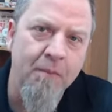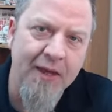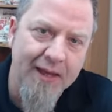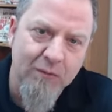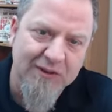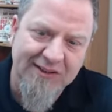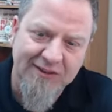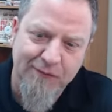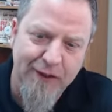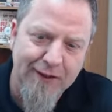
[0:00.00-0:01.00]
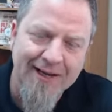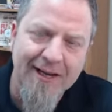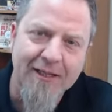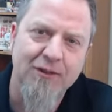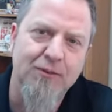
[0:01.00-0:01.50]
it was this very
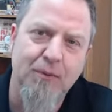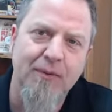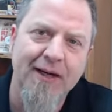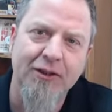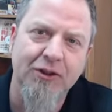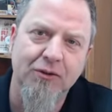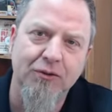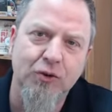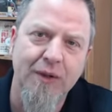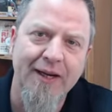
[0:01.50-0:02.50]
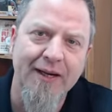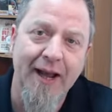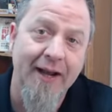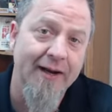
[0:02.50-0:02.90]
inspirational tweet. And